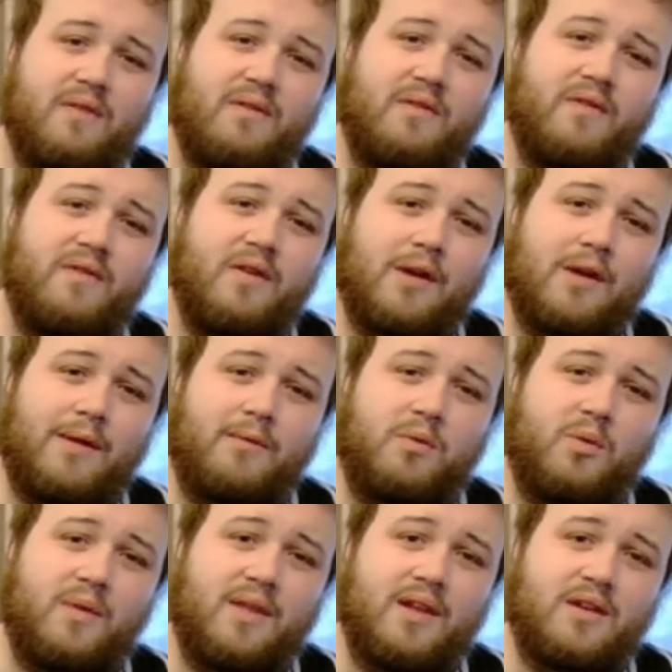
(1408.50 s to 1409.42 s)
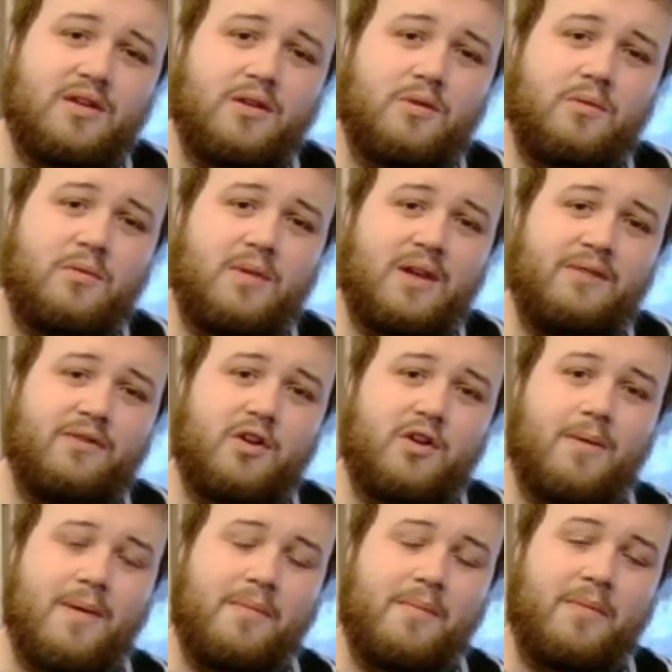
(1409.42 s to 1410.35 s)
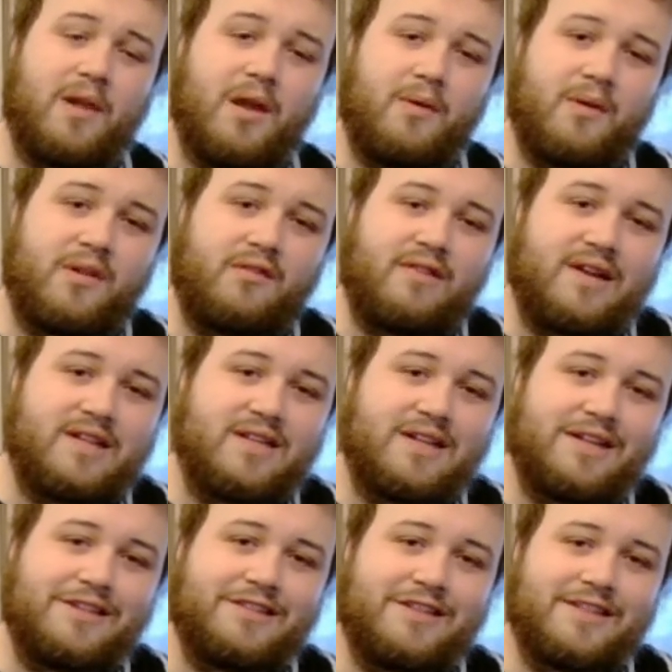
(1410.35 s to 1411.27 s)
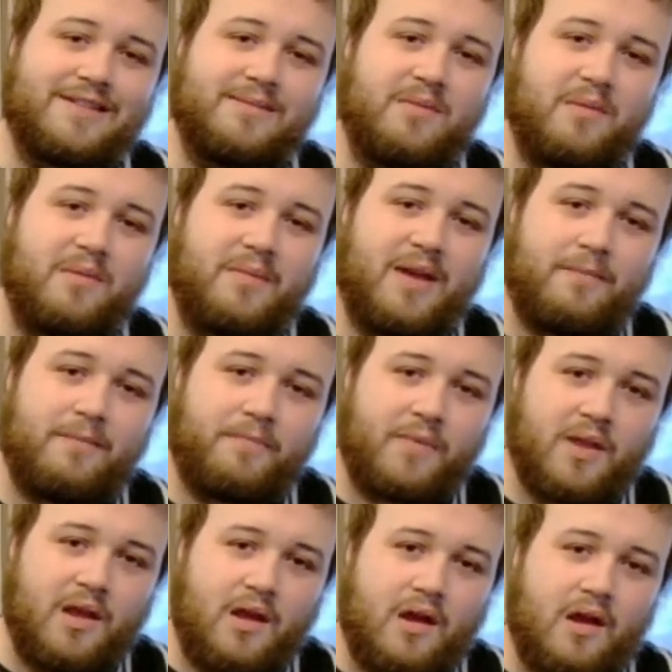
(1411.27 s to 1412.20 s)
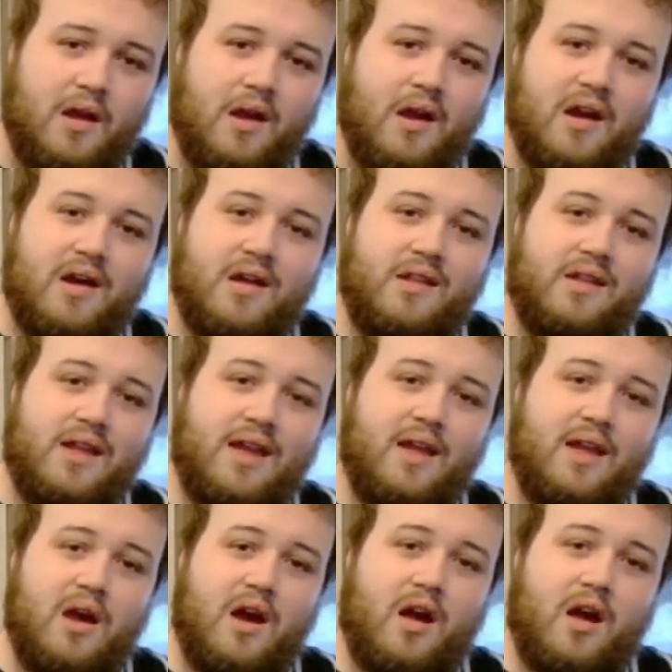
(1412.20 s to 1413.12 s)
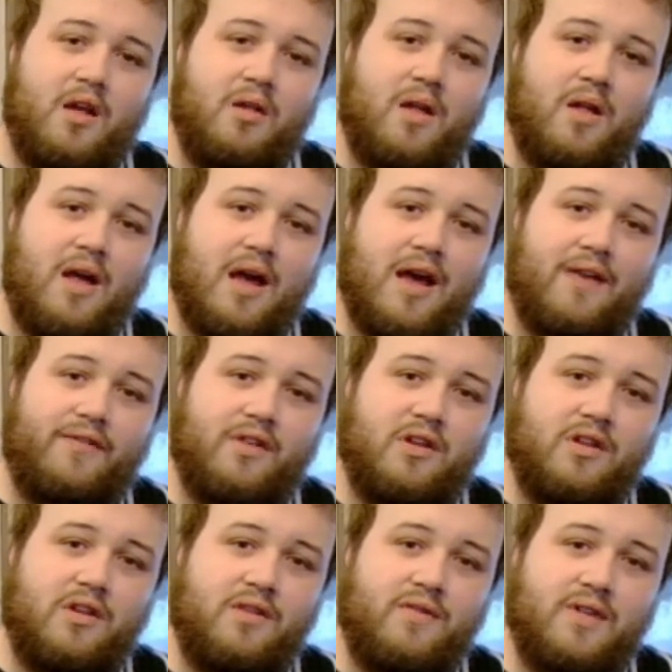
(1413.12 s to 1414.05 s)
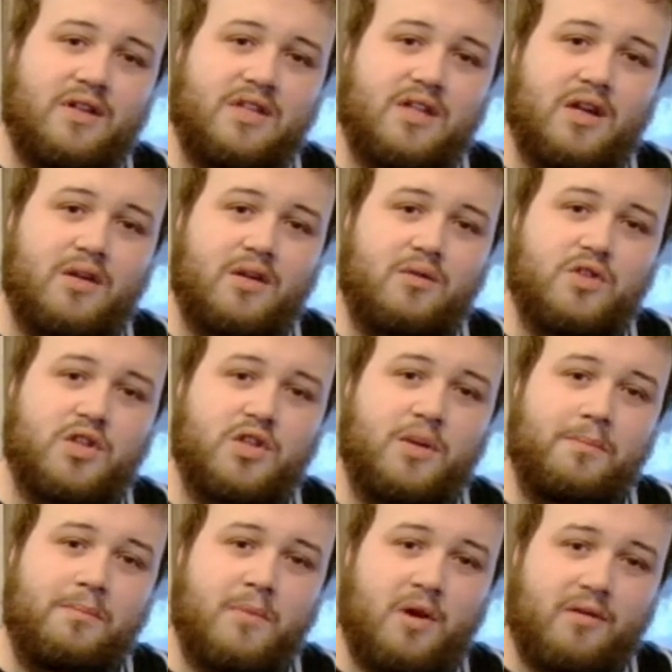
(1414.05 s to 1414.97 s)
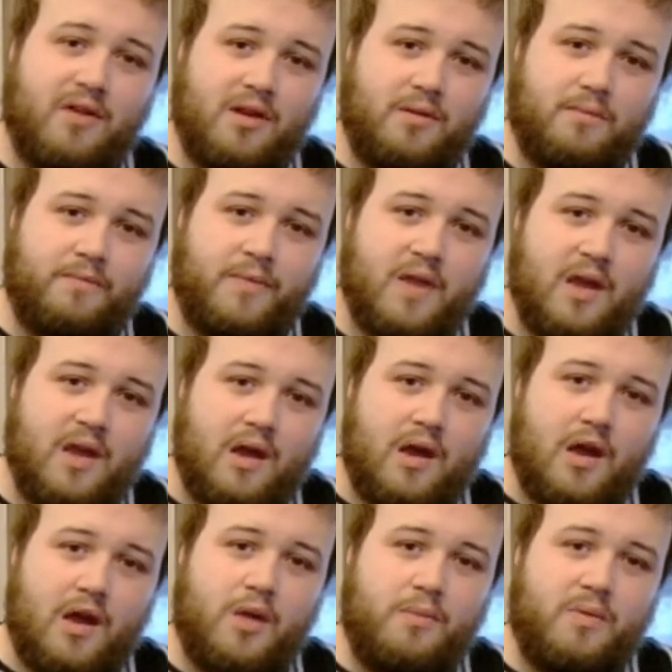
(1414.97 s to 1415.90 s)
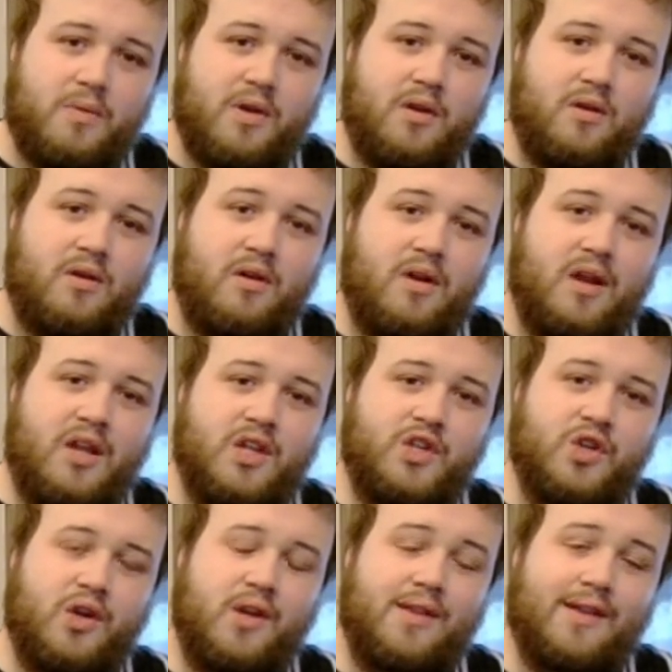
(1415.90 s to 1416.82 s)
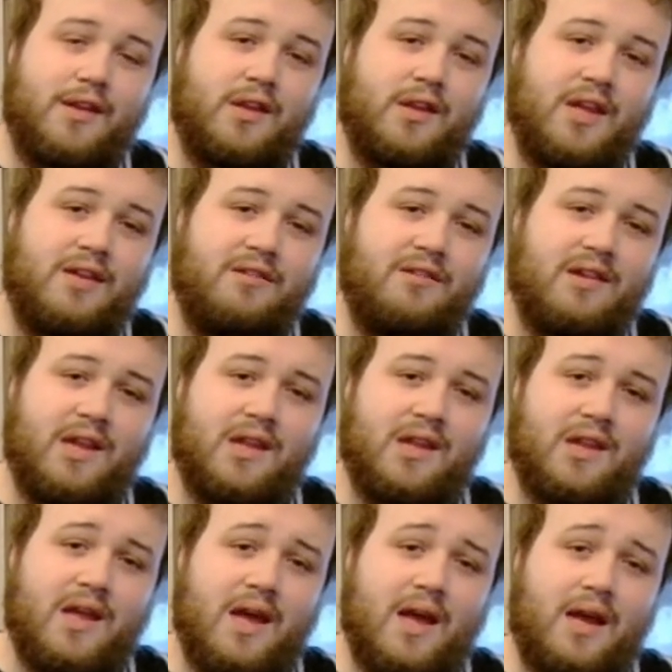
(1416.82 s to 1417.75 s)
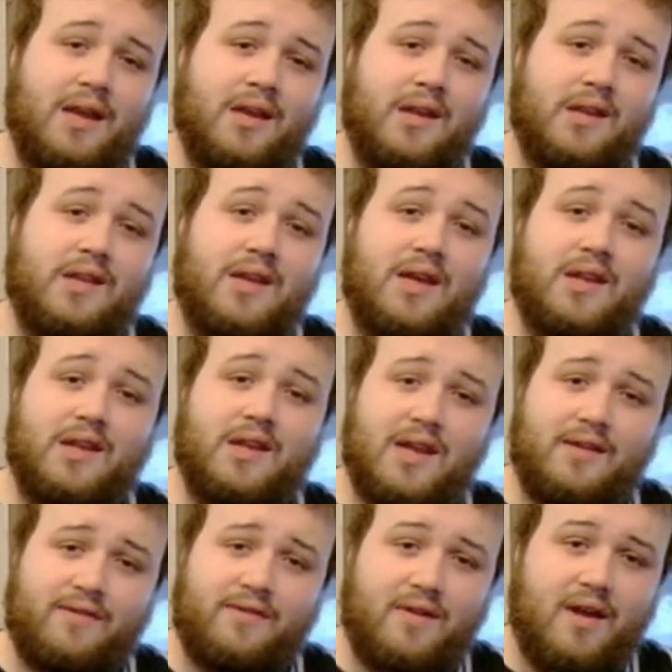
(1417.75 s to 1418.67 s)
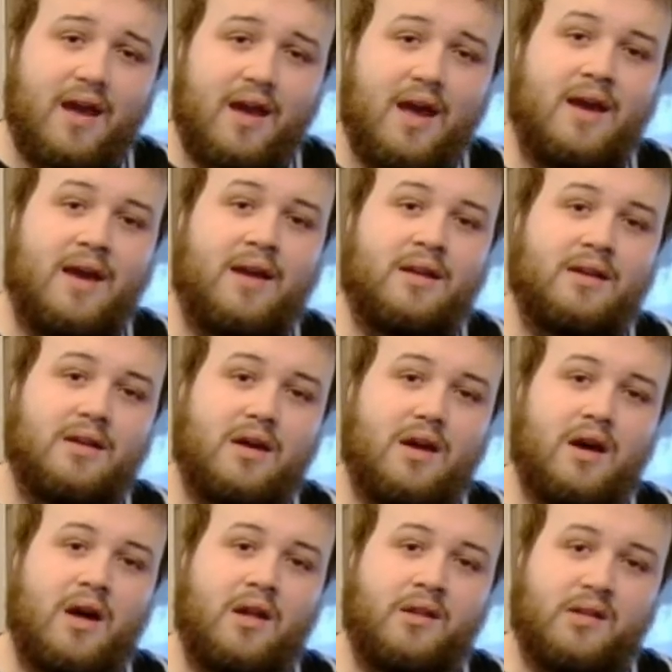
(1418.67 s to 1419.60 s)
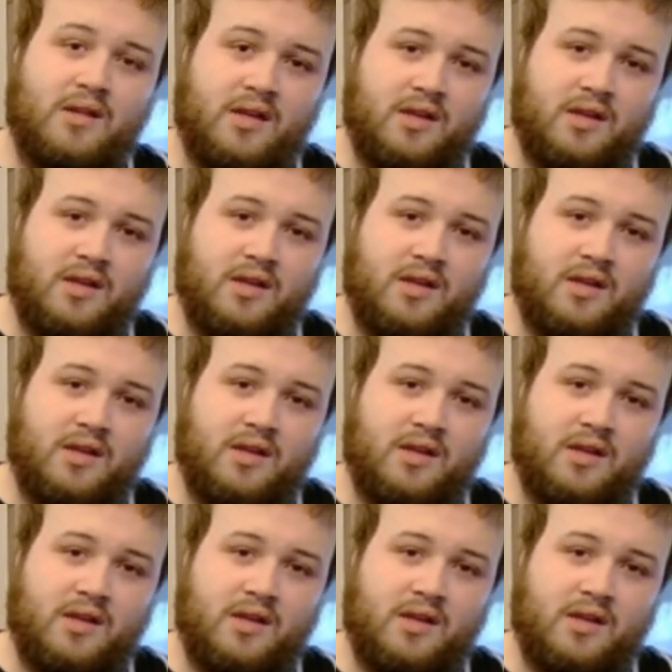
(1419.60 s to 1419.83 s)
feel comfortable with it, do leave a comment below. It's great to discuss them a bit. I say I'll have a new video tomorrow. Hope you're enjoying this series and stay safe, and I'll see you